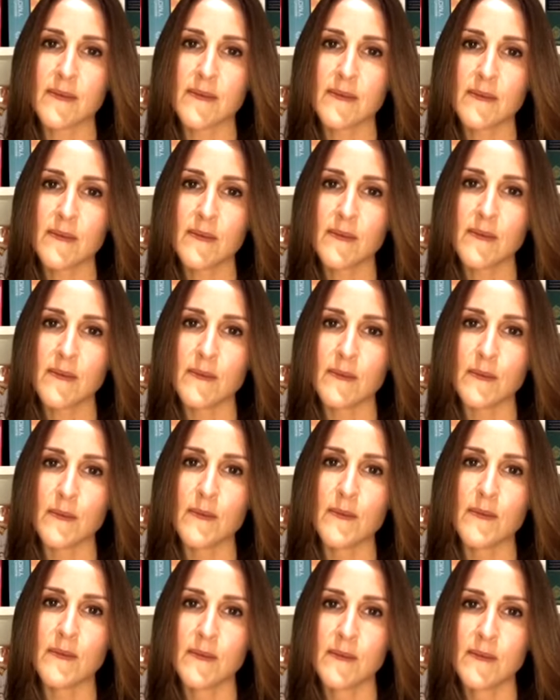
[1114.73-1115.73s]

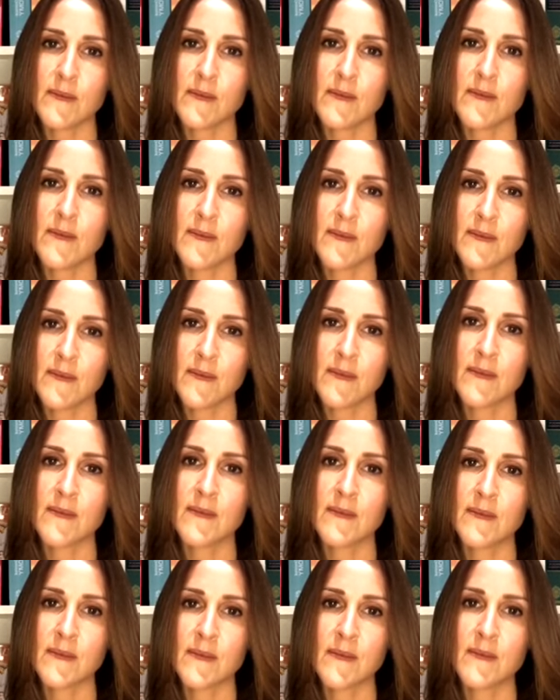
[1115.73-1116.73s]

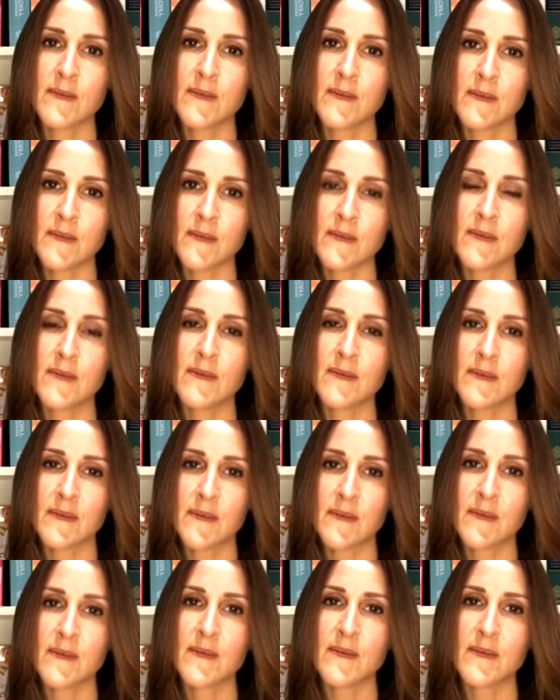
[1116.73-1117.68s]
The person shown says nothing.